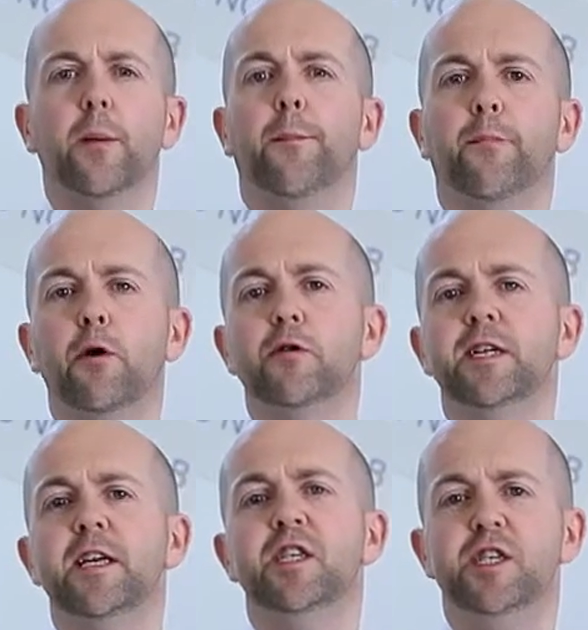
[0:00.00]

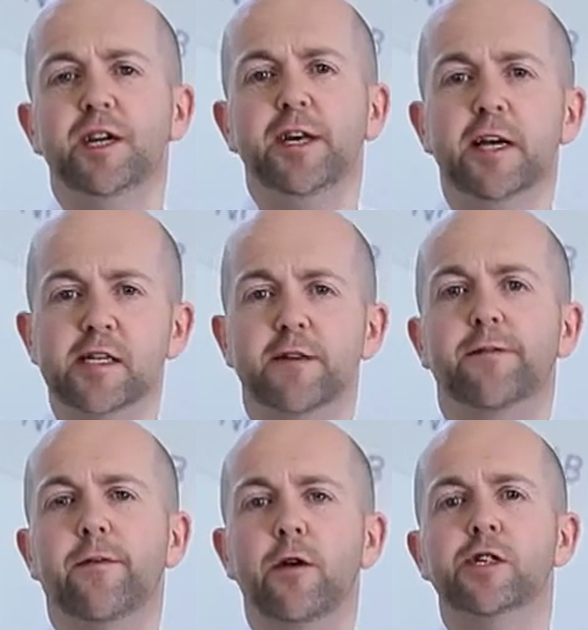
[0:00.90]
Protein G is the
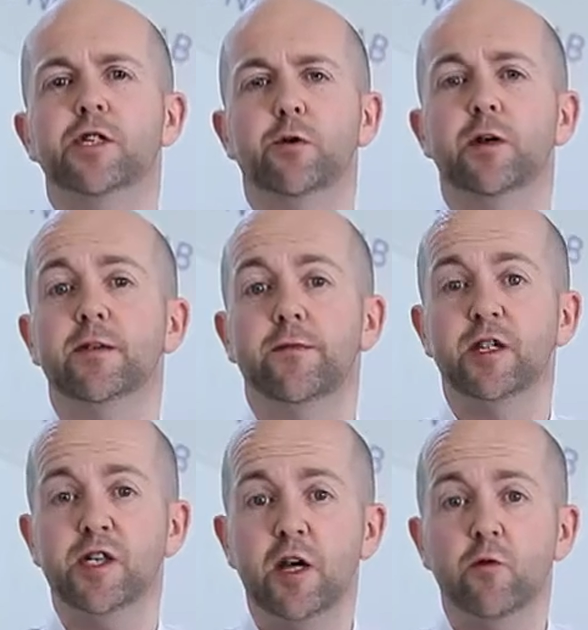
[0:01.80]
first choice for
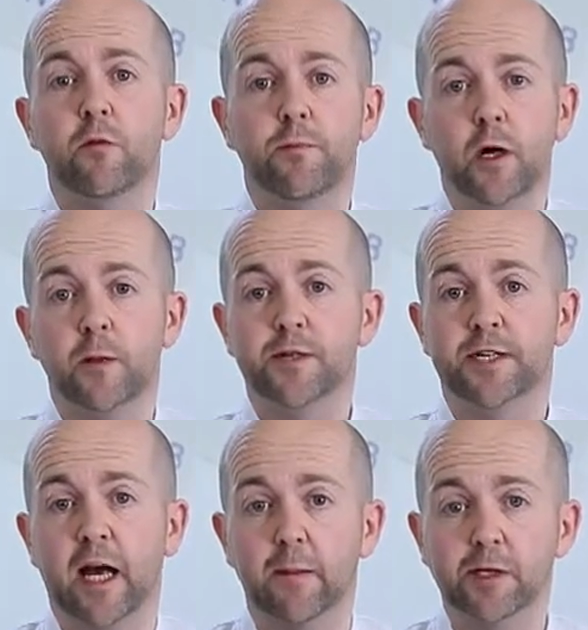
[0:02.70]
general purpose
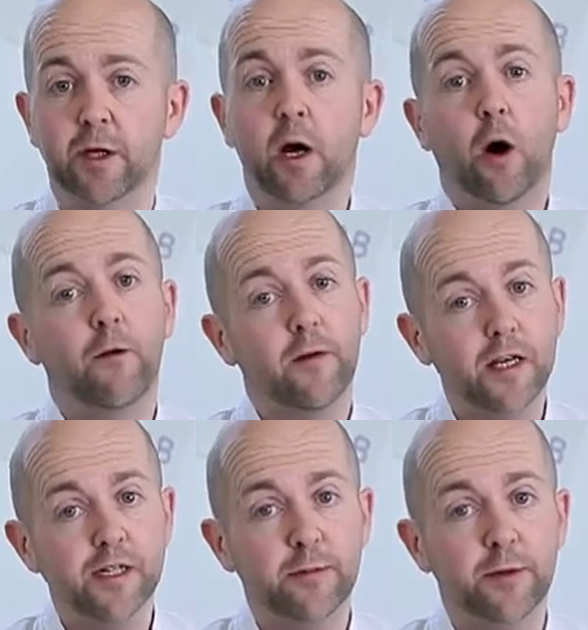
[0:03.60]
capture of
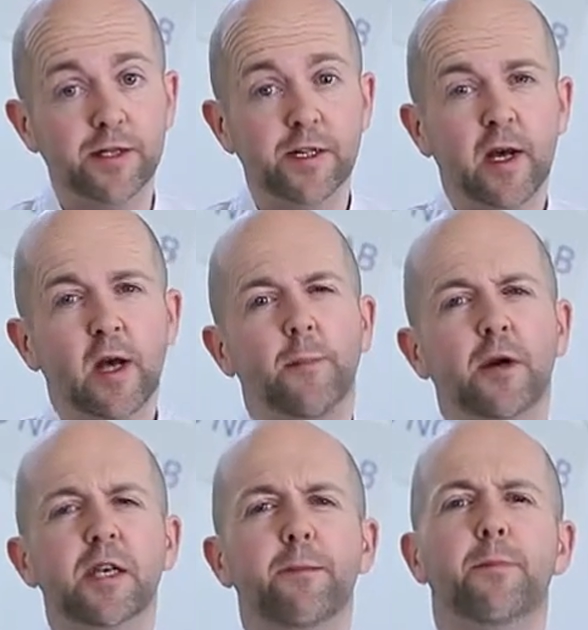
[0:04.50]
antibodies because
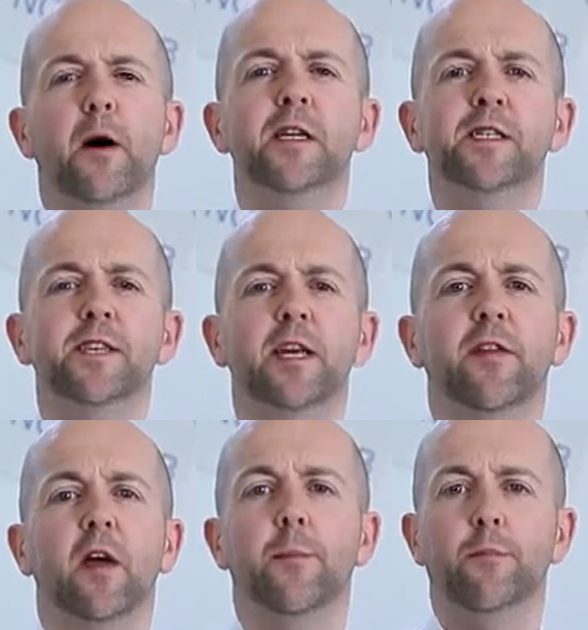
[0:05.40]
it binds
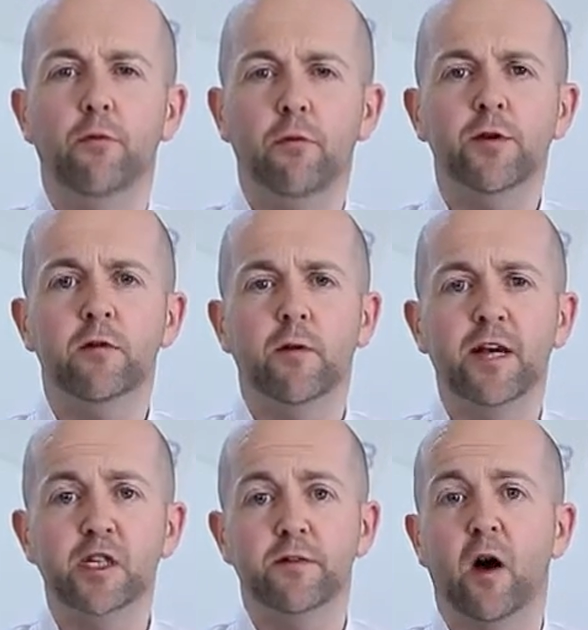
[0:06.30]
together a broader
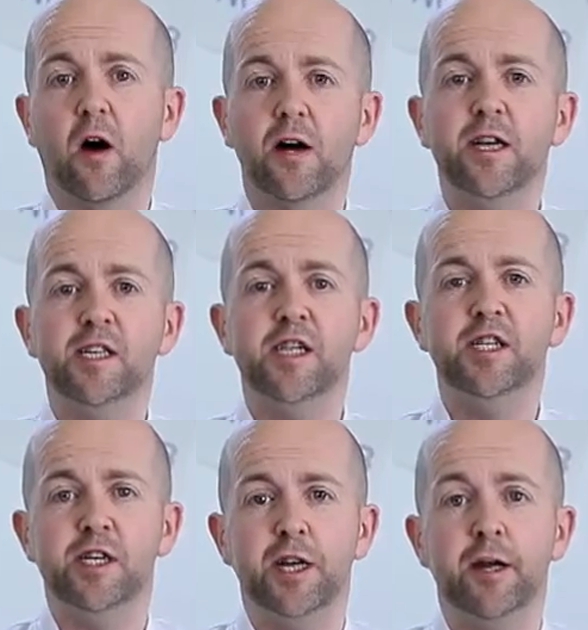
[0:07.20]
range of
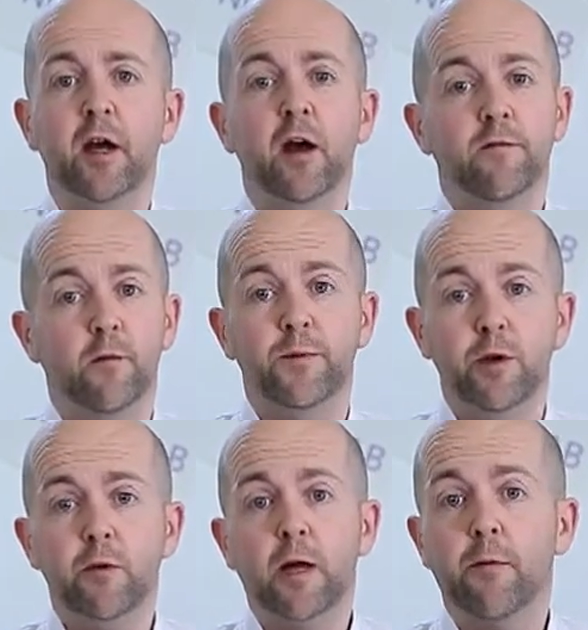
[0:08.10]
IgG from
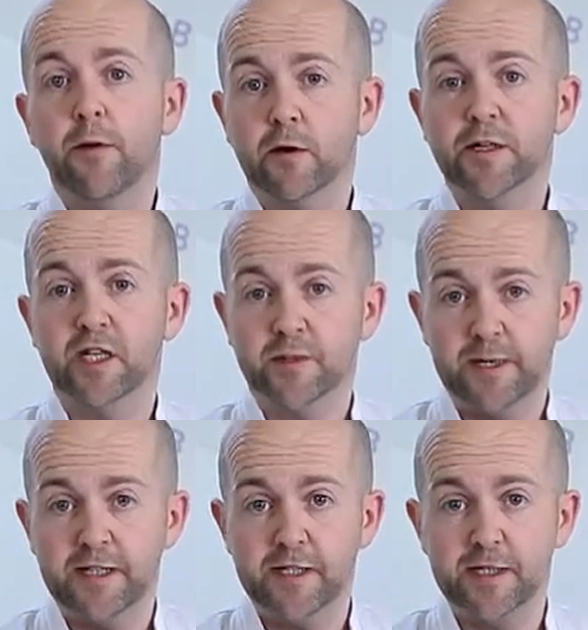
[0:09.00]
eukaryotic
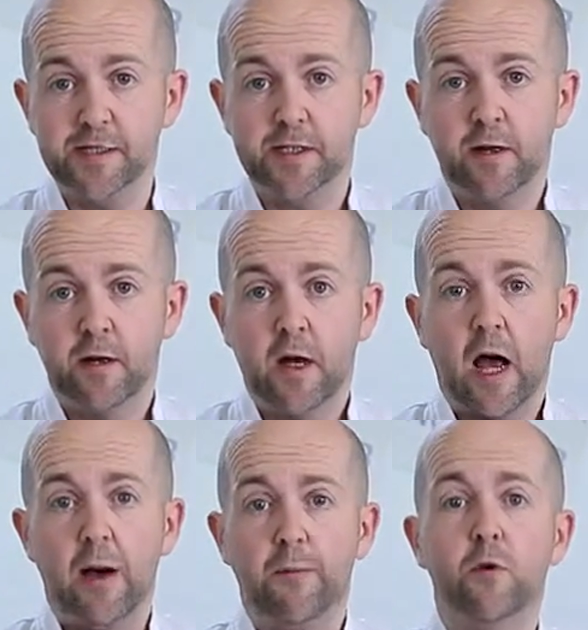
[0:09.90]
species
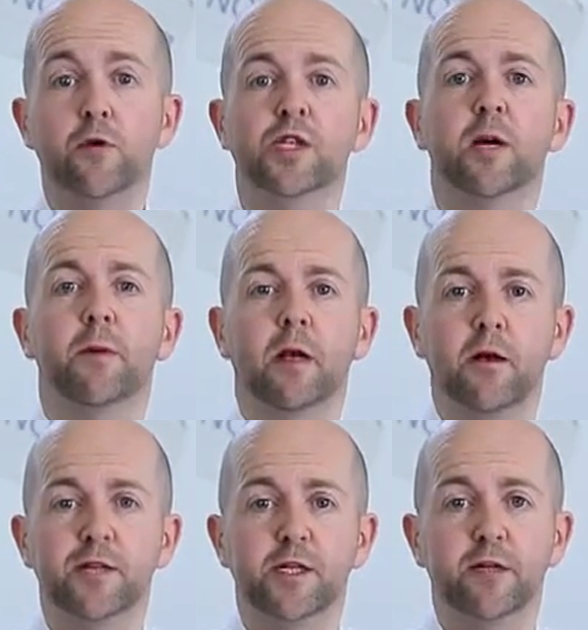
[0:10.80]
and more
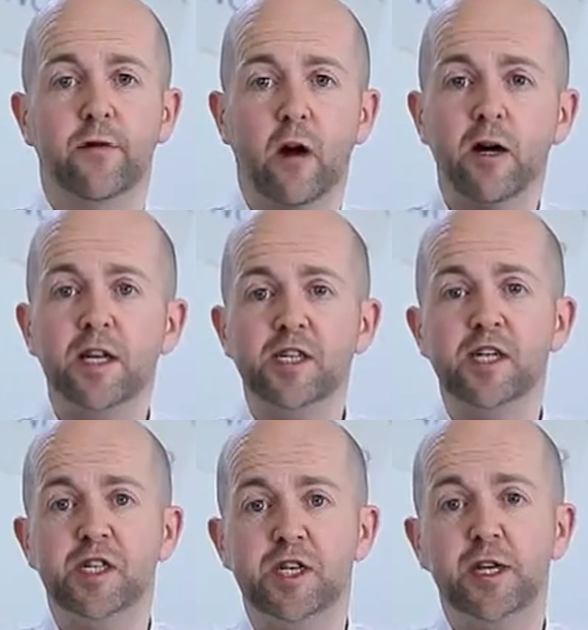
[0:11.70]
subclasses of
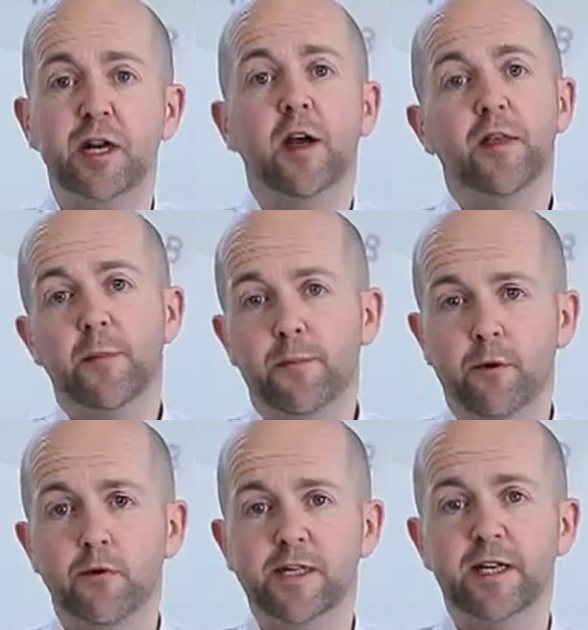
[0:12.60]
IgG than
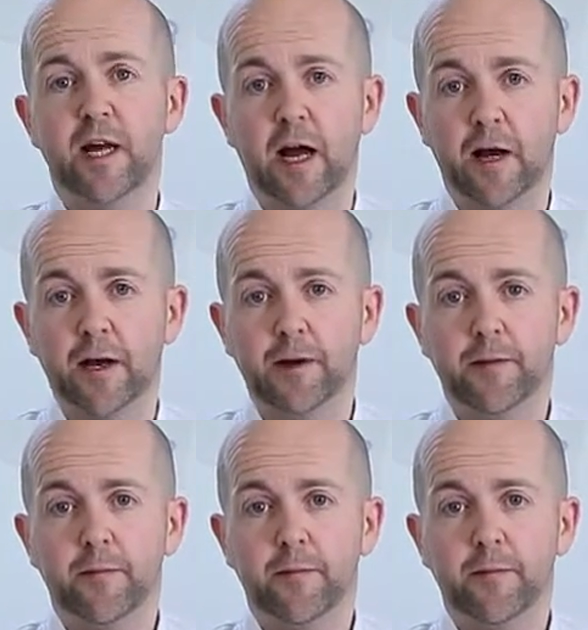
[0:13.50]
protein A,